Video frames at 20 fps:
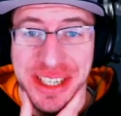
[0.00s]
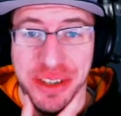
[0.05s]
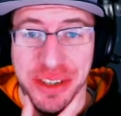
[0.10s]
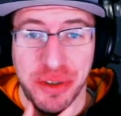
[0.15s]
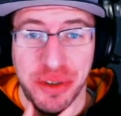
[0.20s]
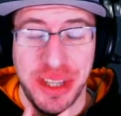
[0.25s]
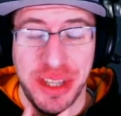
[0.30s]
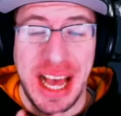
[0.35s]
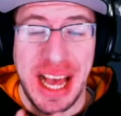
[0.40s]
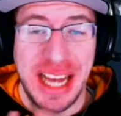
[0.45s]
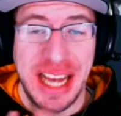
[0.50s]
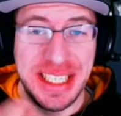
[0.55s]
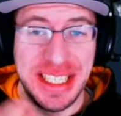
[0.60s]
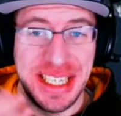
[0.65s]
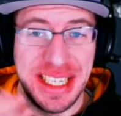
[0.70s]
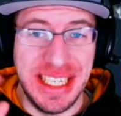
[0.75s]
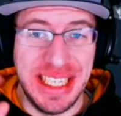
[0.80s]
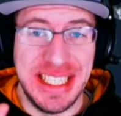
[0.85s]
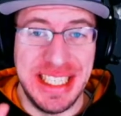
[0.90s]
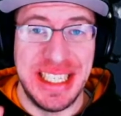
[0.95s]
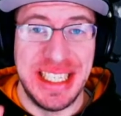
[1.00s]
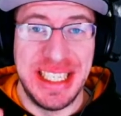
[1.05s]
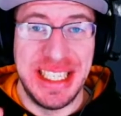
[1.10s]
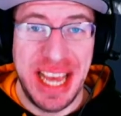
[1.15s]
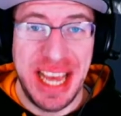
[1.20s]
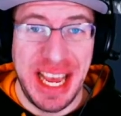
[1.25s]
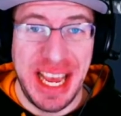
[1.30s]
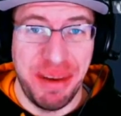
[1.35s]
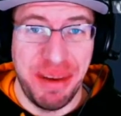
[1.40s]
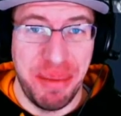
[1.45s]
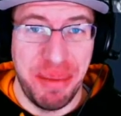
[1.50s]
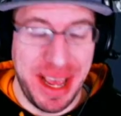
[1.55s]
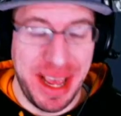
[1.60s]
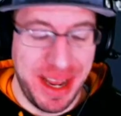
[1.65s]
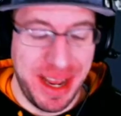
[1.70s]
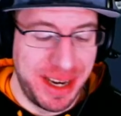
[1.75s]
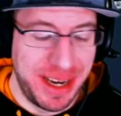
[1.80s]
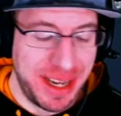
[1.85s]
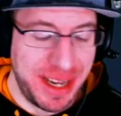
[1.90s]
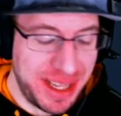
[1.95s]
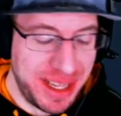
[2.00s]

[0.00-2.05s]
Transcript: That's insane, man.